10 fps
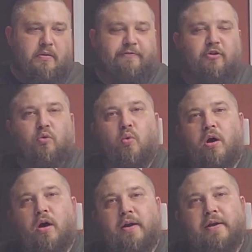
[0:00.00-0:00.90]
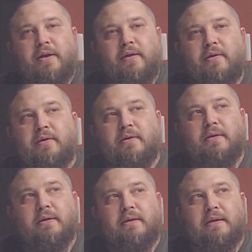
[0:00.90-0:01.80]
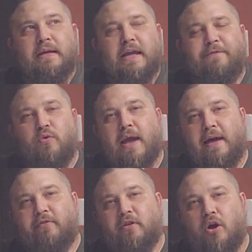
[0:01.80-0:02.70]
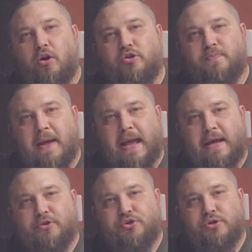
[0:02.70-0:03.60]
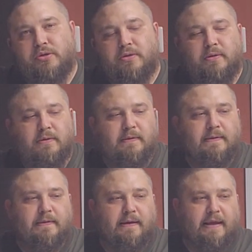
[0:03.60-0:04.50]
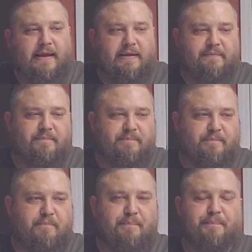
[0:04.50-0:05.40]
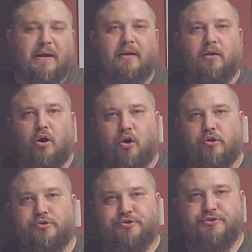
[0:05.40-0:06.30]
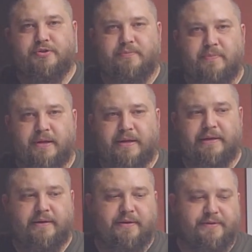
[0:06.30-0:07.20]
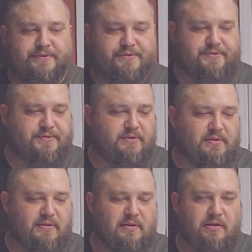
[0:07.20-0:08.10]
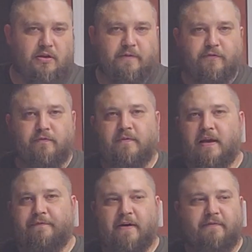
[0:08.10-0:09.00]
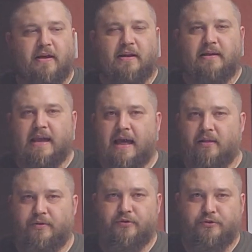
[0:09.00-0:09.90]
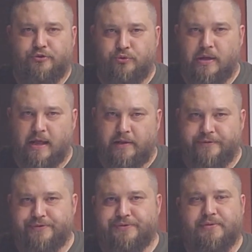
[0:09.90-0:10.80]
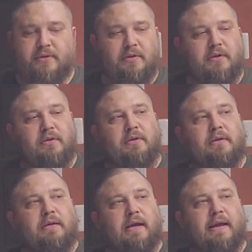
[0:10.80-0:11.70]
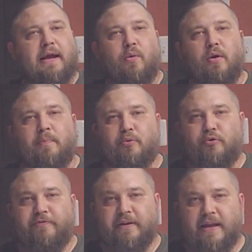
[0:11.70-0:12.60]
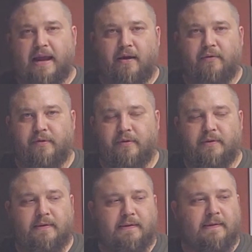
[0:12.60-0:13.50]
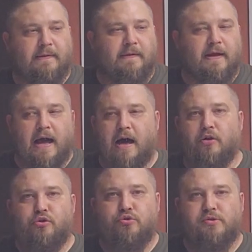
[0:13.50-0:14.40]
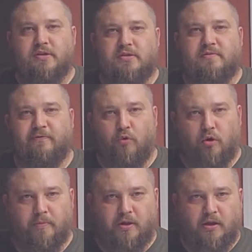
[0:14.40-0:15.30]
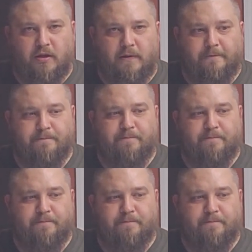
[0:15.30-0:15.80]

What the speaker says: for one, if you have a large batch, and by large to me is, if I've got a gallon or 2 gallons and I want to proof it down, I'll use this formula